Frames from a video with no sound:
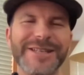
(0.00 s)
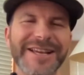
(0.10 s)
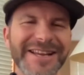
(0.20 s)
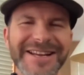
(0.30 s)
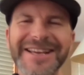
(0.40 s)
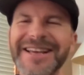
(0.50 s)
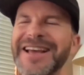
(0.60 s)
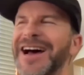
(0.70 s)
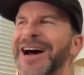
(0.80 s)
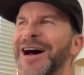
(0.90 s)
seen.
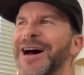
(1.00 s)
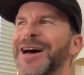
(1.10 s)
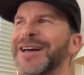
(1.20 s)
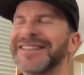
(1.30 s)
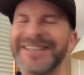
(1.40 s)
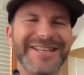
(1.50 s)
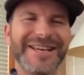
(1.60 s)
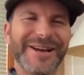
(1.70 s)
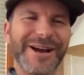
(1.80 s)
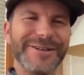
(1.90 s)
Let's
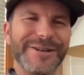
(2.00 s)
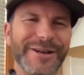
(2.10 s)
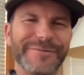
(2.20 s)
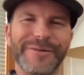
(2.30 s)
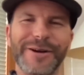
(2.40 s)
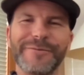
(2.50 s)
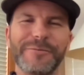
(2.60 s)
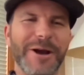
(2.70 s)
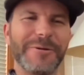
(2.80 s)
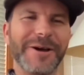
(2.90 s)
get a contract in front of him
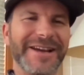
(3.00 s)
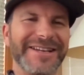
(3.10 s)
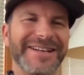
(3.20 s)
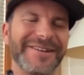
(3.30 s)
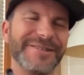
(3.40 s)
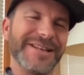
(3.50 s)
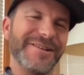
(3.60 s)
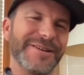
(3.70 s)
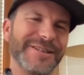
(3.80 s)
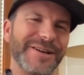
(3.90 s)
right away. You
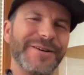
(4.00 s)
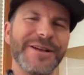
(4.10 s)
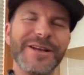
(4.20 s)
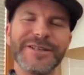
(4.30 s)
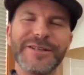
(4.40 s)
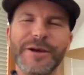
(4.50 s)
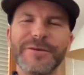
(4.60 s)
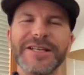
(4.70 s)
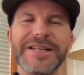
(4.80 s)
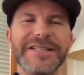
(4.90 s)
know, so there
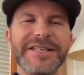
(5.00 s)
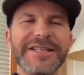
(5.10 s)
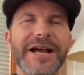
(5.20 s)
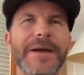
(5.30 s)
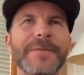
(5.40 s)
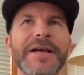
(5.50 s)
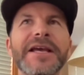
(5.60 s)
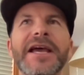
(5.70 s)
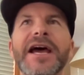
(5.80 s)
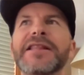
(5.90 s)
was an easy time.
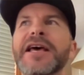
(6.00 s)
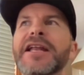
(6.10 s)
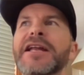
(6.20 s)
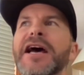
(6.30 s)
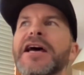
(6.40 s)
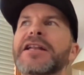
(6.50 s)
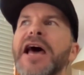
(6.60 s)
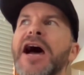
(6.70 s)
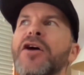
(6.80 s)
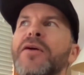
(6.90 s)
And then
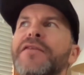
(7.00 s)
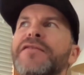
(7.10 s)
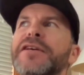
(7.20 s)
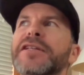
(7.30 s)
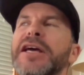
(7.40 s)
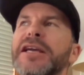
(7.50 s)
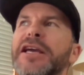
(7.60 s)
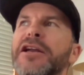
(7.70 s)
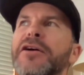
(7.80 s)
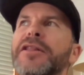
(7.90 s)
now I feel like,
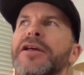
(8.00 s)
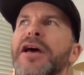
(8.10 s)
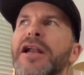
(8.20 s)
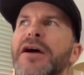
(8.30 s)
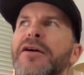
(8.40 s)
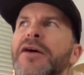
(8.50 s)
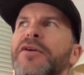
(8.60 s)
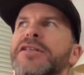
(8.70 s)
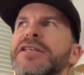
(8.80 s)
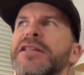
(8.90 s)
you know, and I
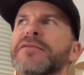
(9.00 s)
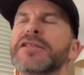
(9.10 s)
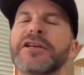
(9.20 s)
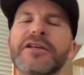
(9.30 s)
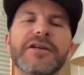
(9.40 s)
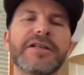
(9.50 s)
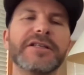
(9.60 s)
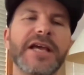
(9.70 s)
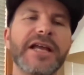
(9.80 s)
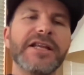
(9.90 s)
want to say there was a good
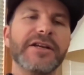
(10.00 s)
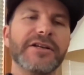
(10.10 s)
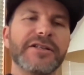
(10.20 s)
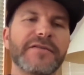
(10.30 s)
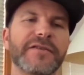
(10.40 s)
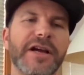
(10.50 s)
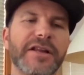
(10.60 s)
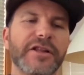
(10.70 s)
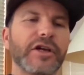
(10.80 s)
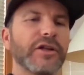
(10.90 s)
10 years of
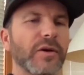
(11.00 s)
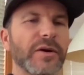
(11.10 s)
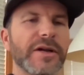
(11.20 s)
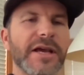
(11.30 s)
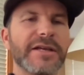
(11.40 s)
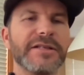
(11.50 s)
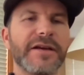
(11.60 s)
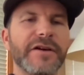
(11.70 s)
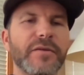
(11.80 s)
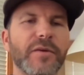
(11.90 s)
kind of the glory days
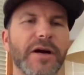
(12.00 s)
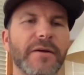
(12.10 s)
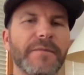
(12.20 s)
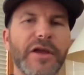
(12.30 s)
of it, where